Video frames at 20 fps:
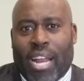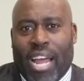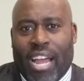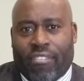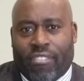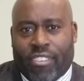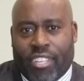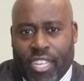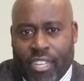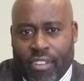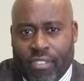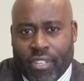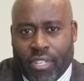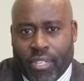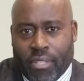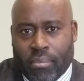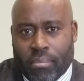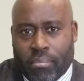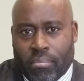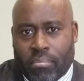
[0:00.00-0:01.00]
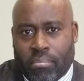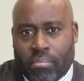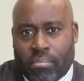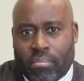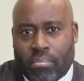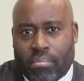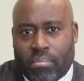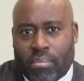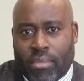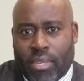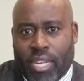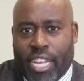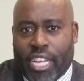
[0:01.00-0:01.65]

I've given him